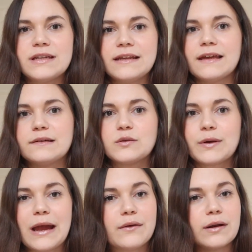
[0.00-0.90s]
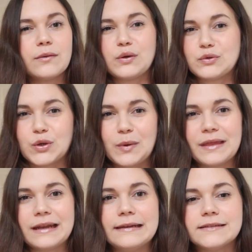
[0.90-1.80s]
to take that into account and I'm going to talk
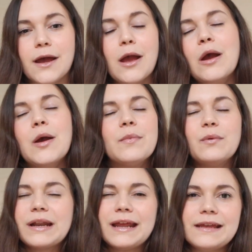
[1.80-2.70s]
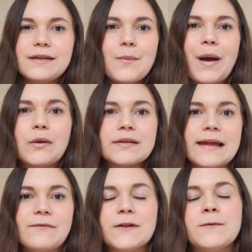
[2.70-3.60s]
about that later, but when I hit about
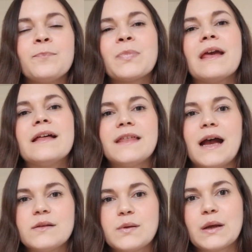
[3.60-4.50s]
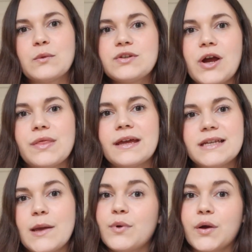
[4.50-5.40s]
seven, that is when I will turn that
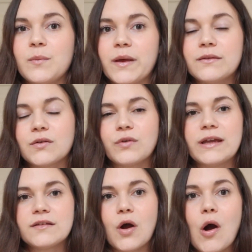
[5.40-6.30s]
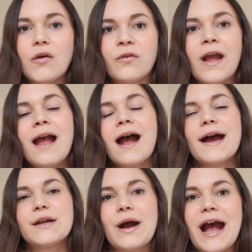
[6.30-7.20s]
temporary basal rate off
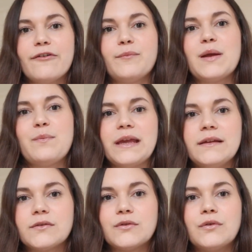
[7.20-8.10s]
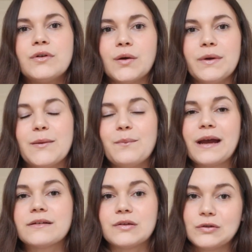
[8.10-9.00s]
and I'll have my basal going
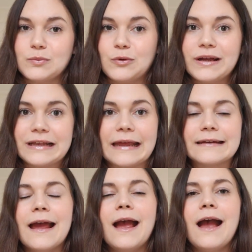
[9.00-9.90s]
back to normal again.